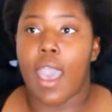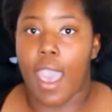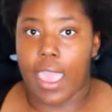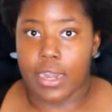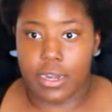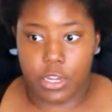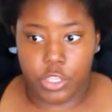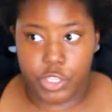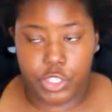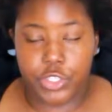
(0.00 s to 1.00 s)
and
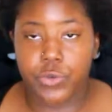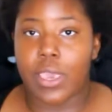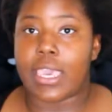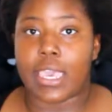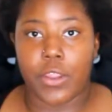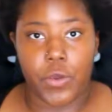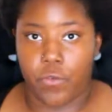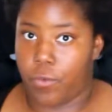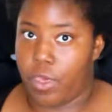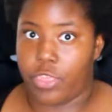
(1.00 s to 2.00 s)
do it and get it
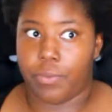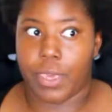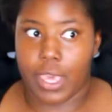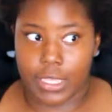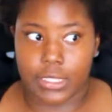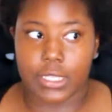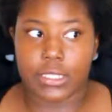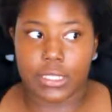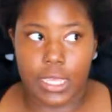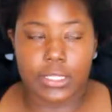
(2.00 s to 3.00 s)
over with, because
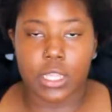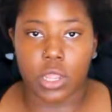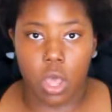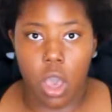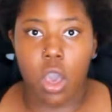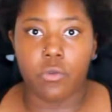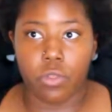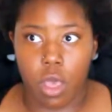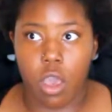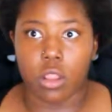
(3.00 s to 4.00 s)
it's a
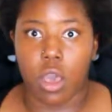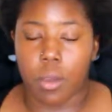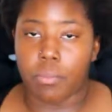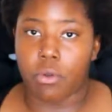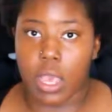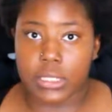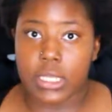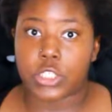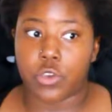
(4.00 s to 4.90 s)
long process.